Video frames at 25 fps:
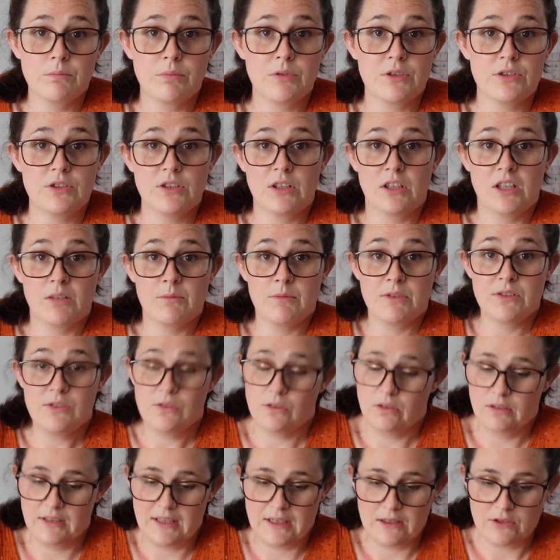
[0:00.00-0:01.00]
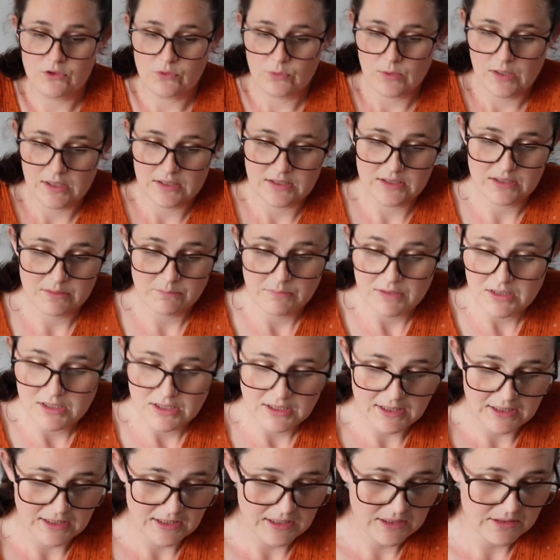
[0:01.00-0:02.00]
pyjamas or loungewear doesn't mean you
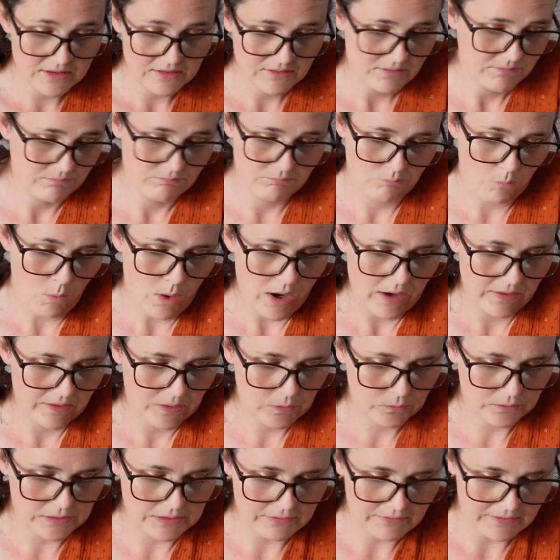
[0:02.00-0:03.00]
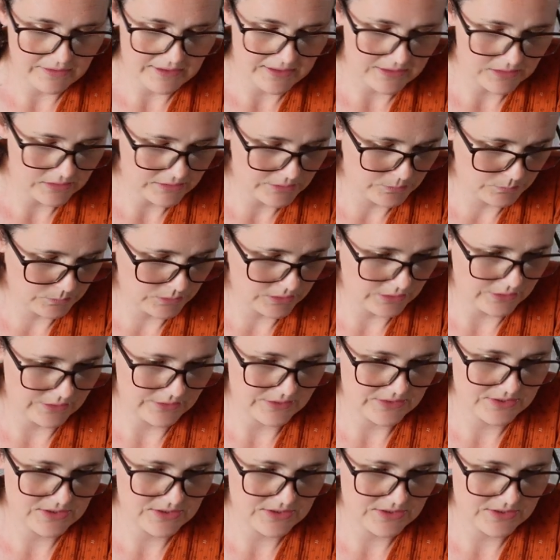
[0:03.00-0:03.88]
can't wear it wherever the hell you want.